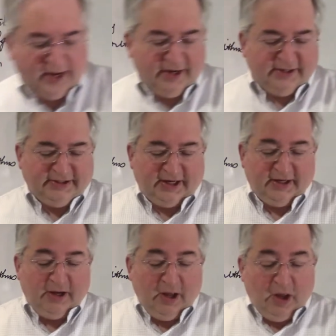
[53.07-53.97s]
in a second.
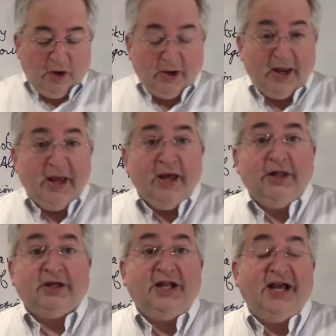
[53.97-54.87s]
Okay, the
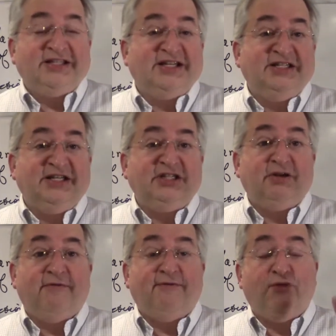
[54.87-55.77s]
class consists
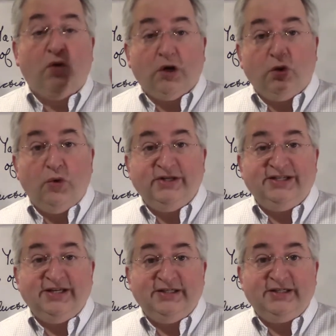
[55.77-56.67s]
of 4
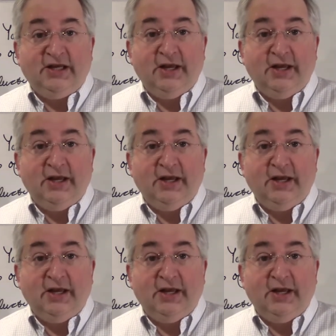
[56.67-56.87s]
quizzes.